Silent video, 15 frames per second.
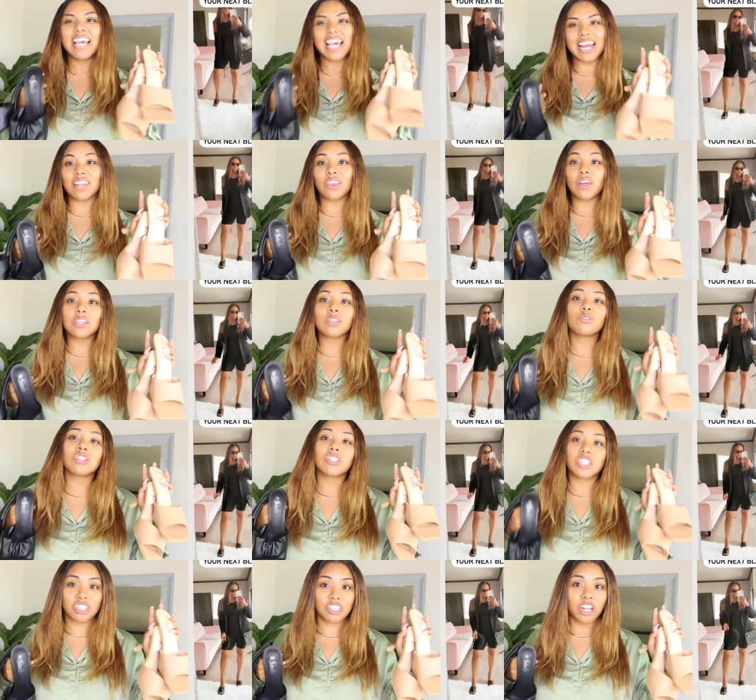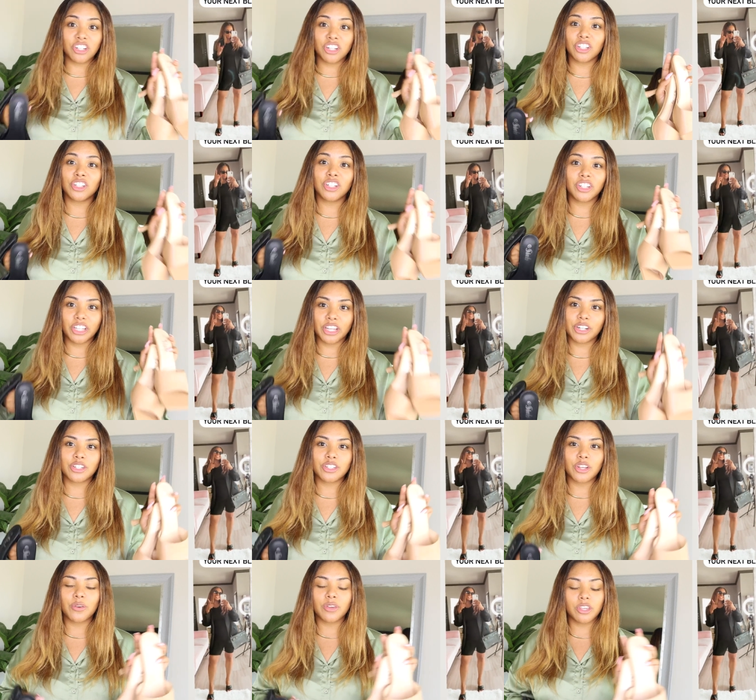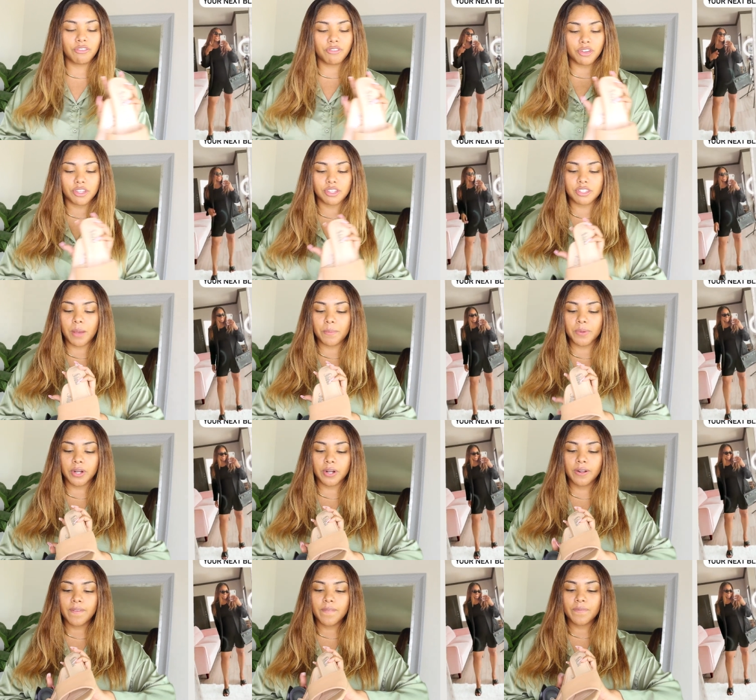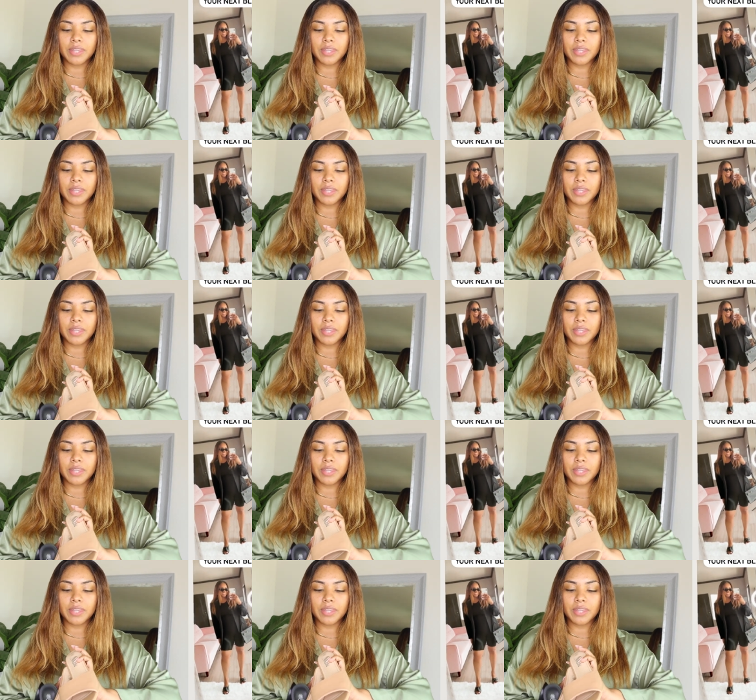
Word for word: And I thought these were just such a look and so cute for the summer.